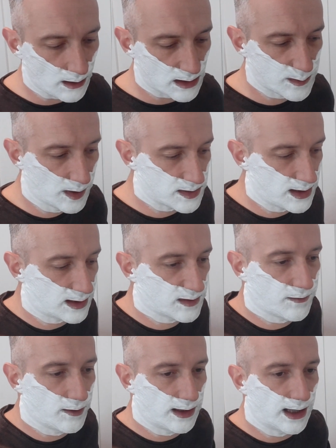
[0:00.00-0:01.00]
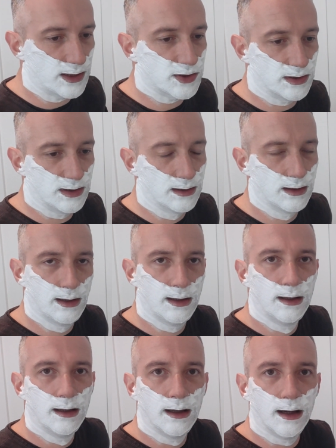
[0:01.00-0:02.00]
I suppose, an exfoliation
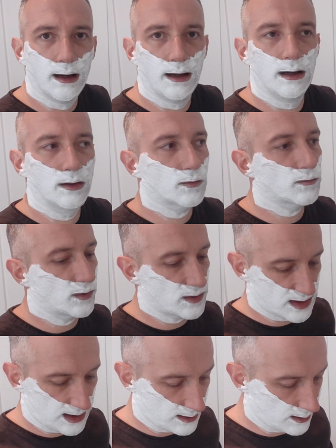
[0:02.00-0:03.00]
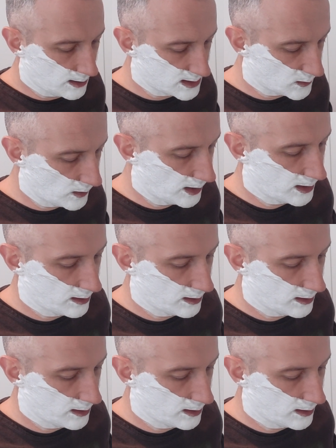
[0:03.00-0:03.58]
routine. I like to work